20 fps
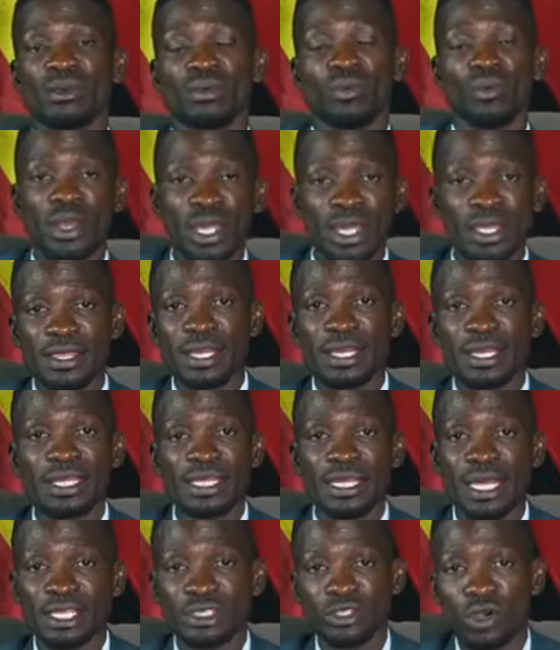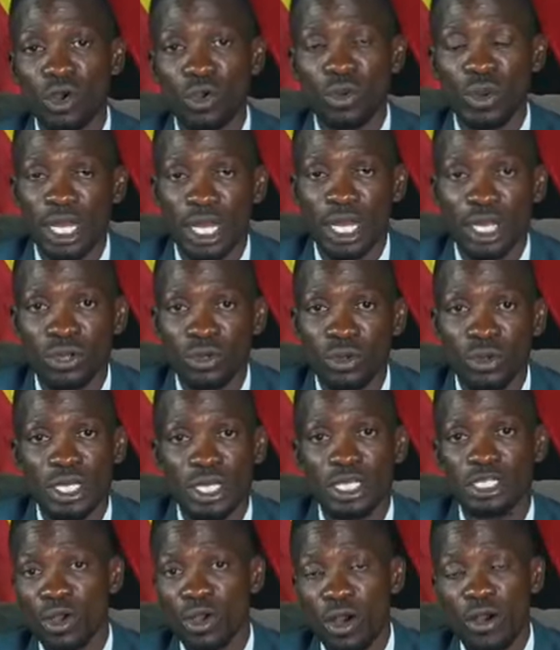We, the leaders, all we can do
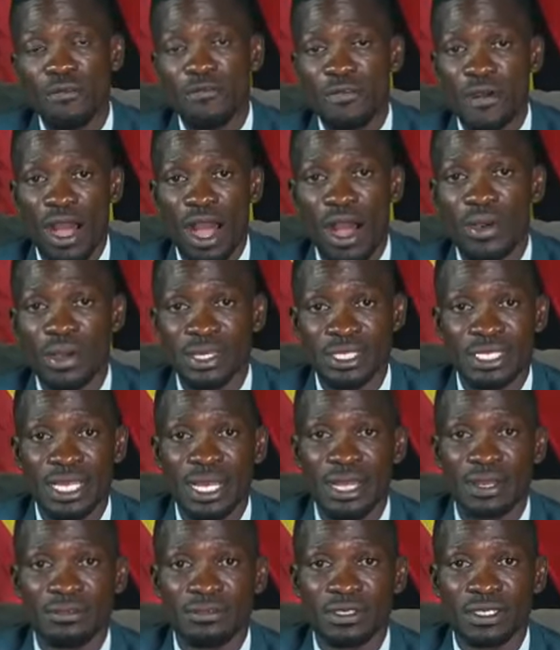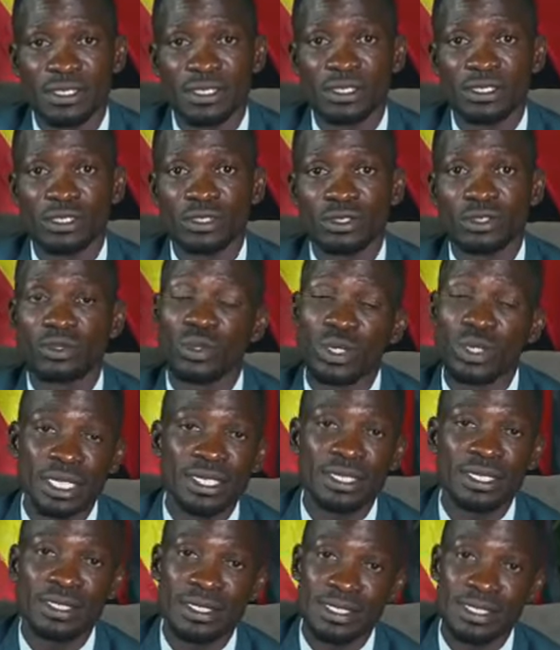is offer ourselves to
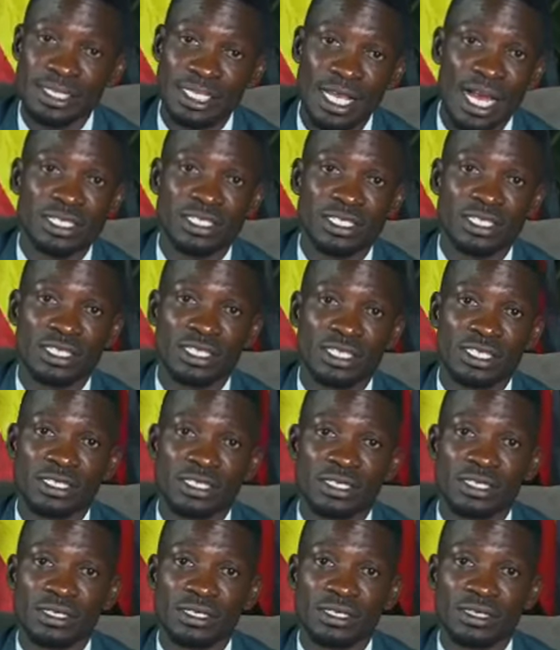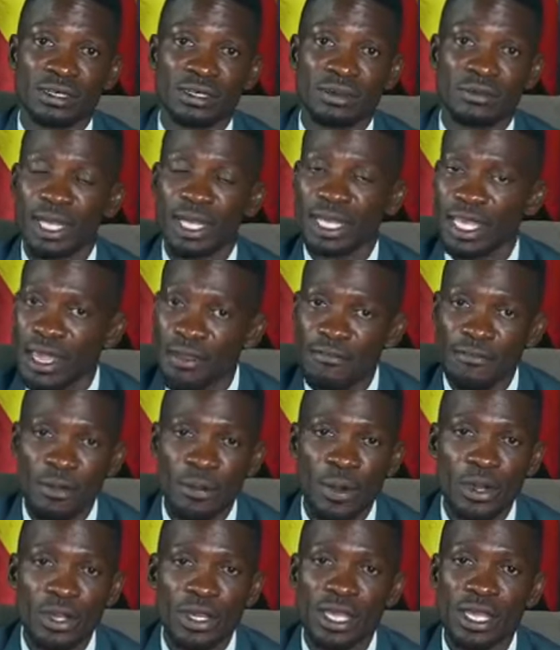lead the charge. But
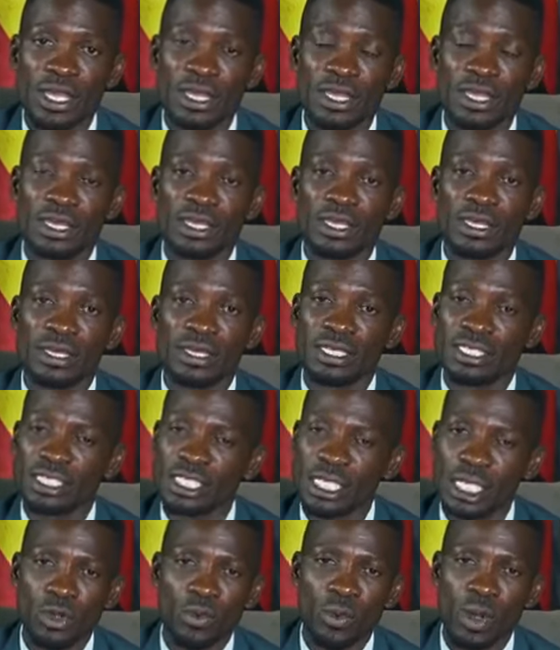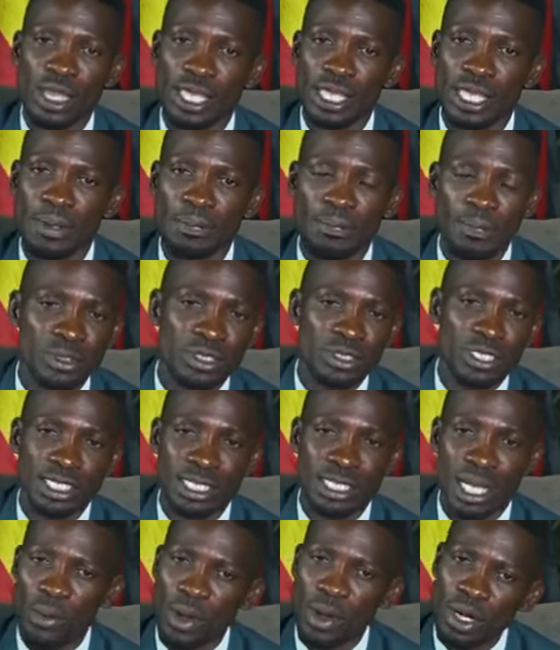everybody is equally
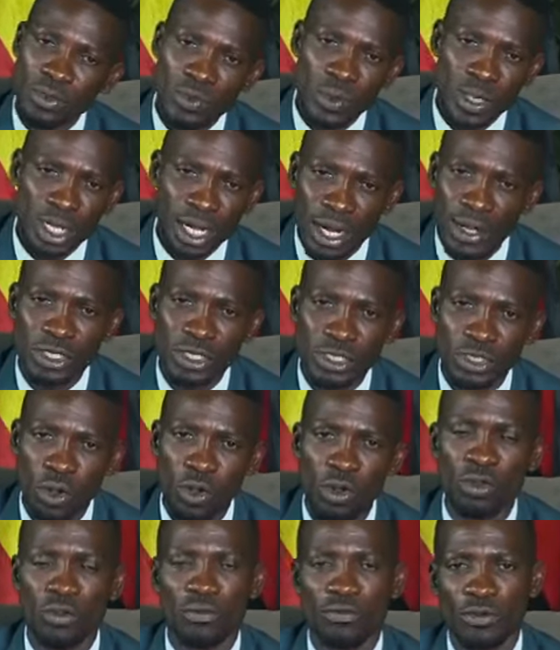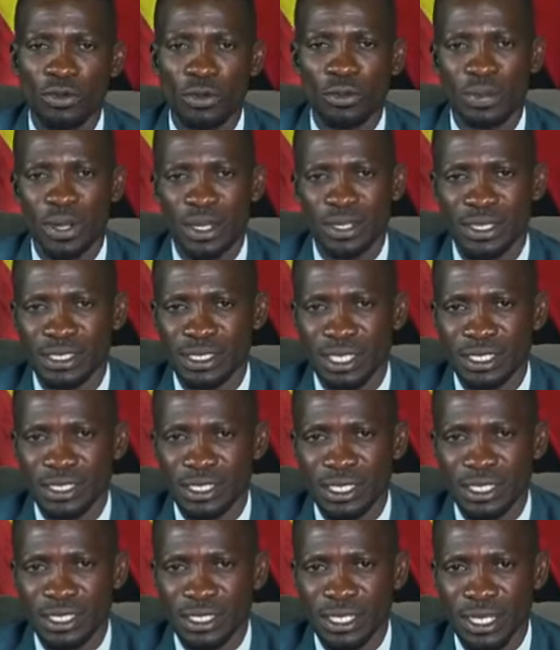important. I want to encourage all of you, brothers and
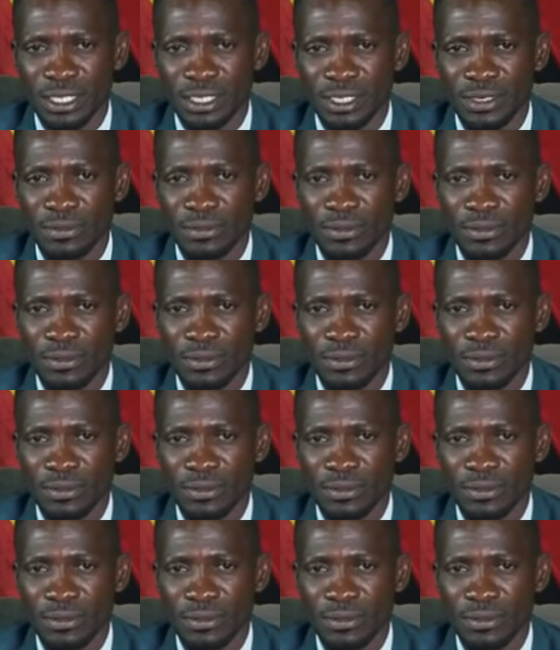sisters,